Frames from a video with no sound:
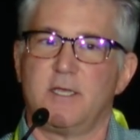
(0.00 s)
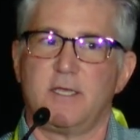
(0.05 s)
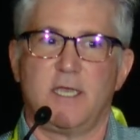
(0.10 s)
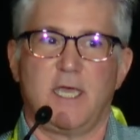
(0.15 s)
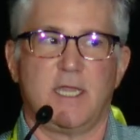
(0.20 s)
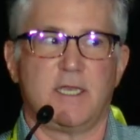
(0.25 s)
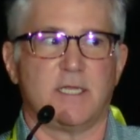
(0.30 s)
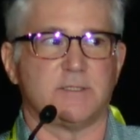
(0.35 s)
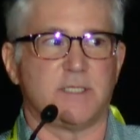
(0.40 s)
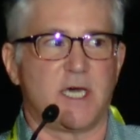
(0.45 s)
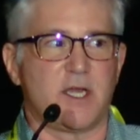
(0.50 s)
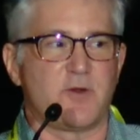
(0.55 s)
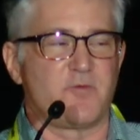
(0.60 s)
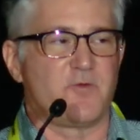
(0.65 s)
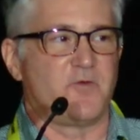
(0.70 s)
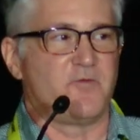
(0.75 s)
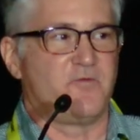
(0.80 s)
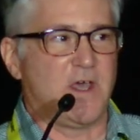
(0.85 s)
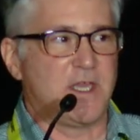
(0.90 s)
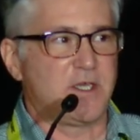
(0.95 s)
And a lot
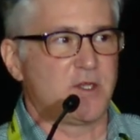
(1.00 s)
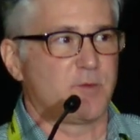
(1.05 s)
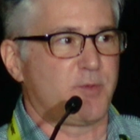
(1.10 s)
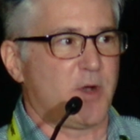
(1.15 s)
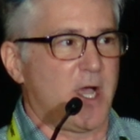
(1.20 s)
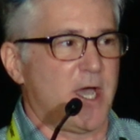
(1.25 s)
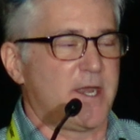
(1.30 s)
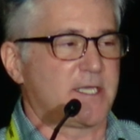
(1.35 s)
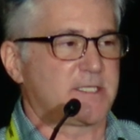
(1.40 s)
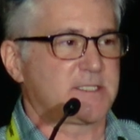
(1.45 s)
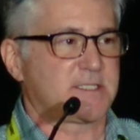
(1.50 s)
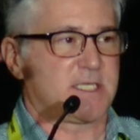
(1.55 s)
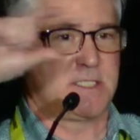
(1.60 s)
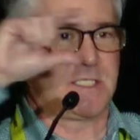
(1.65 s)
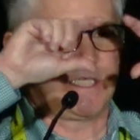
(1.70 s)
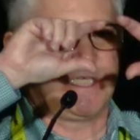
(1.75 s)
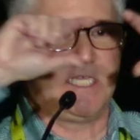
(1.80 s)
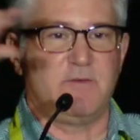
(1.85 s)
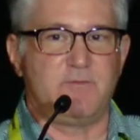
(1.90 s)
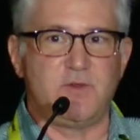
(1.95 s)
of vendor products
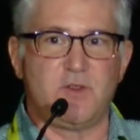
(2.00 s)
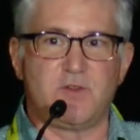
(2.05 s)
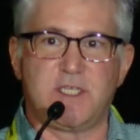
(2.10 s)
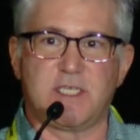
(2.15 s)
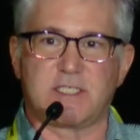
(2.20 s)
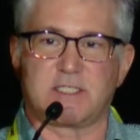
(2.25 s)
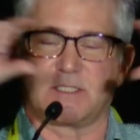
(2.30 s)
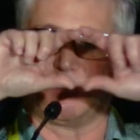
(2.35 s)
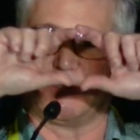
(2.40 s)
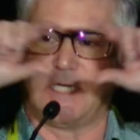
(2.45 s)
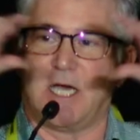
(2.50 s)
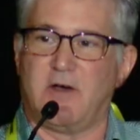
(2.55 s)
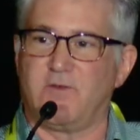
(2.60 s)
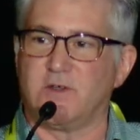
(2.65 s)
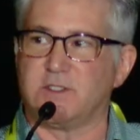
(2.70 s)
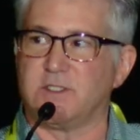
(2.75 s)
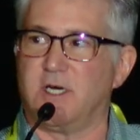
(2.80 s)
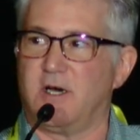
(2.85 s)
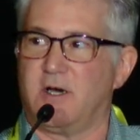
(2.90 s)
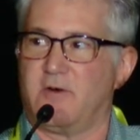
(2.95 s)
can give you this
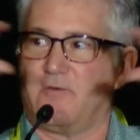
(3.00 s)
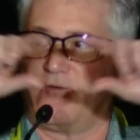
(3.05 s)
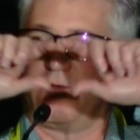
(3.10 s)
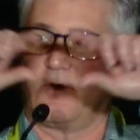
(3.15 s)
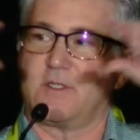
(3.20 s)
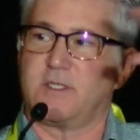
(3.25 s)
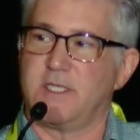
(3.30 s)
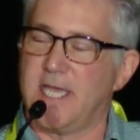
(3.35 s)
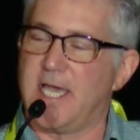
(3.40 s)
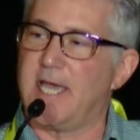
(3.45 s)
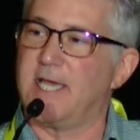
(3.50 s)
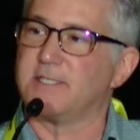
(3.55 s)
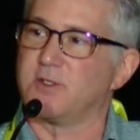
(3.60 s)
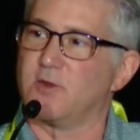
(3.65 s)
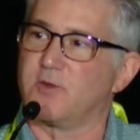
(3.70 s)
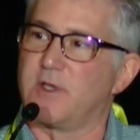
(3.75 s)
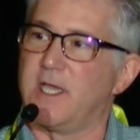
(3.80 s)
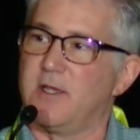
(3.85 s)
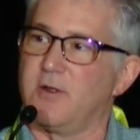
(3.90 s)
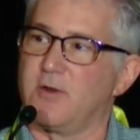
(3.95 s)
level of, yeah, it's
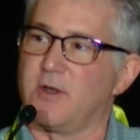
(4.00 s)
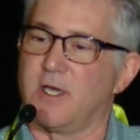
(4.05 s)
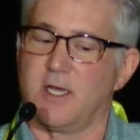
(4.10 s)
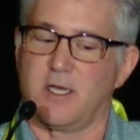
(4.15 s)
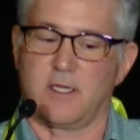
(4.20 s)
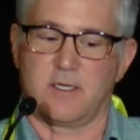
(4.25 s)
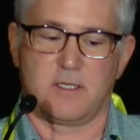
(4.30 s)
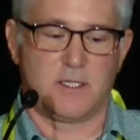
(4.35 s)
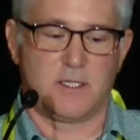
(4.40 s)
okay or not.